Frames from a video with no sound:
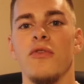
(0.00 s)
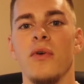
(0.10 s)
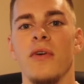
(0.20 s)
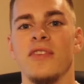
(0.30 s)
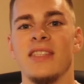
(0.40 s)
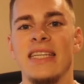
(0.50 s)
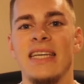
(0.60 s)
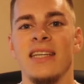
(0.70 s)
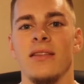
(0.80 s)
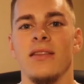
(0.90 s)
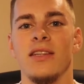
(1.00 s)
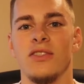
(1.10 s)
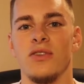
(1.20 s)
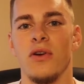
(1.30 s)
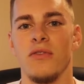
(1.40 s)
you have seen
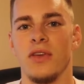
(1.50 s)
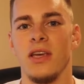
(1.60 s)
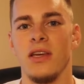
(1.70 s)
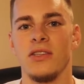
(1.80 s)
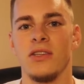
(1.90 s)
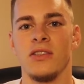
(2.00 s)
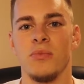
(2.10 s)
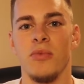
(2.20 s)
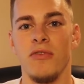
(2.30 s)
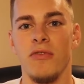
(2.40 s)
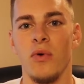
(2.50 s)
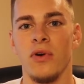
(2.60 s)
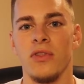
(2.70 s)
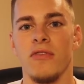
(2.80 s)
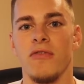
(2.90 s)
these notifications
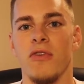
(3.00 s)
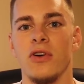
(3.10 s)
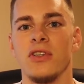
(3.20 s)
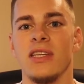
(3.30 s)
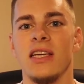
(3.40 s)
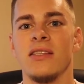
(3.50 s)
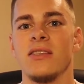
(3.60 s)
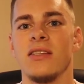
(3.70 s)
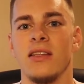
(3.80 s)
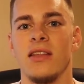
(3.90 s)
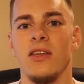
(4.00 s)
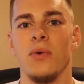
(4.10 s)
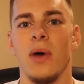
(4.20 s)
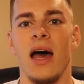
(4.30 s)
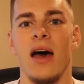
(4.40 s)
before, the first instinct that
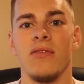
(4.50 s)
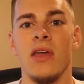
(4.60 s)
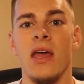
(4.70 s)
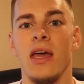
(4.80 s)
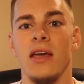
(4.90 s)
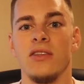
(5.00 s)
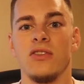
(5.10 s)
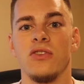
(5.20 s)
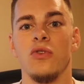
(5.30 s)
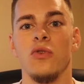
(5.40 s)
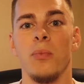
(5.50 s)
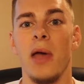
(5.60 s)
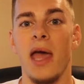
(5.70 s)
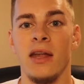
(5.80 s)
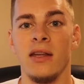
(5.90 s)
you have is to
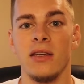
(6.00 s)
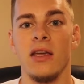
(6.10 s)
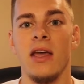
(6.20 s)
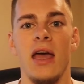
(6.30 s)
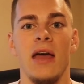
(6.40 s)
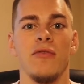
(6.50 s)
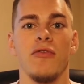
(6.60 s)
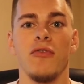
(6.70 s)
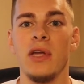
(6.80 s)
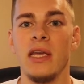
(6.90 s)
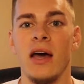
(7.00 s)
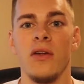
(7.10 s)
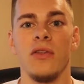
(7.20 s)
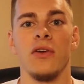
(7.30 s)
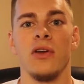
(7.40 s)
panic and freak
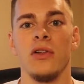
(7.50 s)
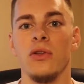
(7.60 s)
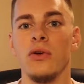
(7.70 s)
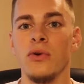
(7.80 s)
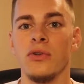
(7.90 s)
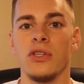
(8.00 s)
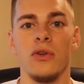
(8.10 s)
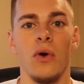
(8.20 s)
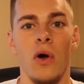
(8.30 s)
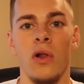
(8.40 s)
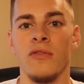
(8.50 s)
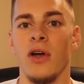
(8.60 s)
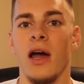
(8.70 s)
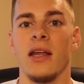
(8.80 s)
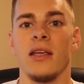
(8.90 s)
out that you're gonna lose all of
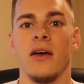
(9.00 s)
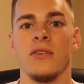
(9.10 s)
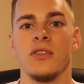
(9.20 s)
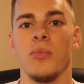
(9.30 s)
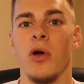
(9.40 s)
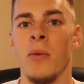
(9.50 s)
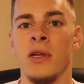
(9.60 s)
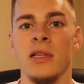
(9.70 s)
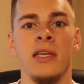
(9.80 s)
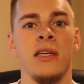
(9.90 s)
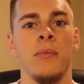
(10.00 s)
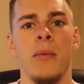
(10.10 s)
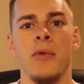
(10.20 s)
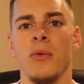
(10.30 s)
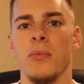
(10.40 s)
your ad accounts permanently,
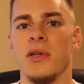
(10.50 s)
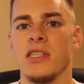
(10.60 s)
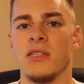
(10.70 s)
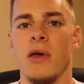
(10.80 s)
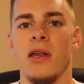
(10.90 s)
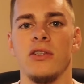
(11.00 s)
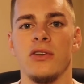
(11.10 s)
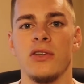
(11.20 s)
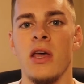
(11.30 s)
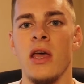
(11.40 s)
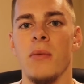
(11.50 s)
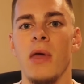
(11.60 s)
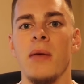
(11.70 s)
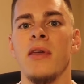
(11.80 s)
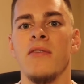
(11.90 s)
maybe your business managers,
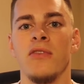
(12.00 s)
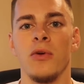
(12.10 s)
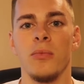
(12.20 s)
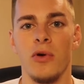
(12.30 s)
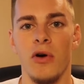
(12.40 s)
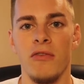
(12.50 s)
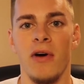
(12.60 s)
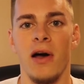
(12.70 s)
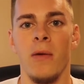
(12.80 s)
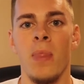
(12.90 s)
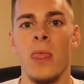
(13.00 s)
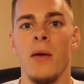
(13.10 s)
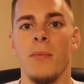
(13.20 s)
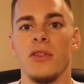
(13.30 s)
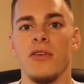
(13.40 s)
maybe even your profile.
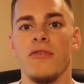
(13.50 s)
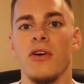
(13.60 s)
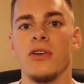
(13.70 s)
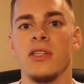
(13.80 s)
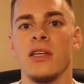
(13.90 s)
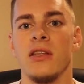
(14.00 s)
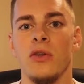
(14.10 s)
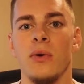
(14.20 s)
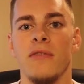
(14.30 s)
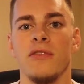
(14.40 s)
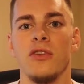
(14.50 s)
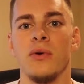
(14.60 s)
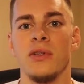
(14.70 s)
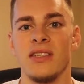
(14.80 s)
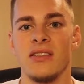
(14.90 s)
But the first thing that you have to
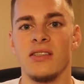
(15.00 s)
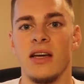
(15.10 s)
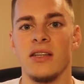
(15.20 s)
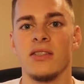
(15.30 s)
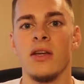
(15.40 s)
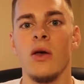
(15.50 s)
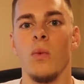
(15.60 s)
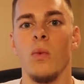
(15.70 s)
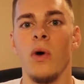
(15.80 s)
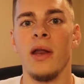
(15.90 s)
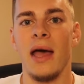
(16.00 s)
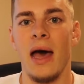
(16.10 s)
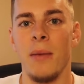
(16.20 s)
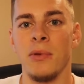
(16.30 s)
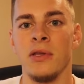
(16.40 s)
do is assess what
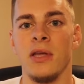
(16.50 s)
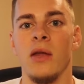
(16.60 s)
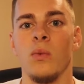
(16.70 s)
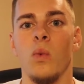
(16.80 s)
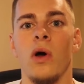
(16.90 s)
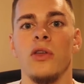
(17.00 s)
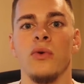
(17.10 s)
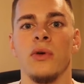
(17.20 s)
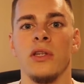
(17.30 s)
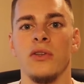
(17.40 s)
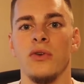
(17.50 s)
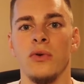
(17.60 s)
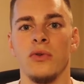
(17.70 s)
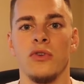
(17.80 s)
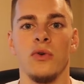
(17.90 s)
happened and what you can
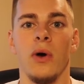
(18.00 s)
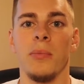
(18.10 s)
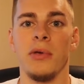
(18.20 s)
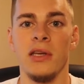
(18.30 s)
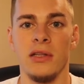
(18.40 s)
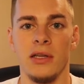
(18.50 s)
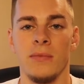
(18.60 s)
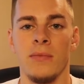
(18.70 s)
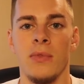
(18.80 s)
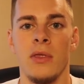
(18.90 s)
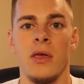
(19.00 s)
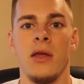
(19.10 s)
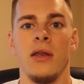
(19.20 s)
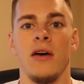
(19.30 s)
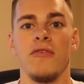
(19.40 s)
do to appeal it.
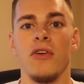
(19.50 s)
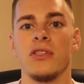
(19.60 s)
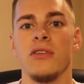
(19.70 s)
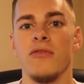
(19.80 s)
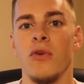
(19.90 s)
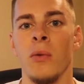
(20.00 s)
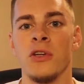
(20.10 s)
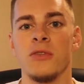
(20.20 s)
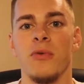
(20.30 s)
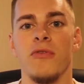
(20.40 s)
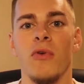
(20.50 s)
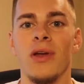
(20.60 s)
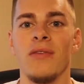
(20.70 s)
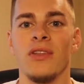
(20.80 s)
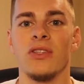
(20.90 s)
Now, first and foremost,
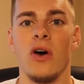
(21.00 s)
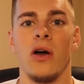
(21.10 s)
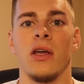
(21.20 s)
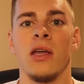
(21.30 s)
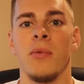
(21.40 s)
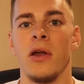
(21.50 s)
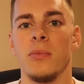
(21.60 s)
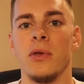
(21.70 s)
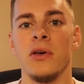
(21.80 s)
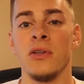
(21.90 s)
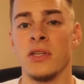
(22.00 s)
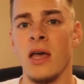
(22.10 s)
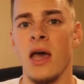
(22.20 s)
before even talking about appeals,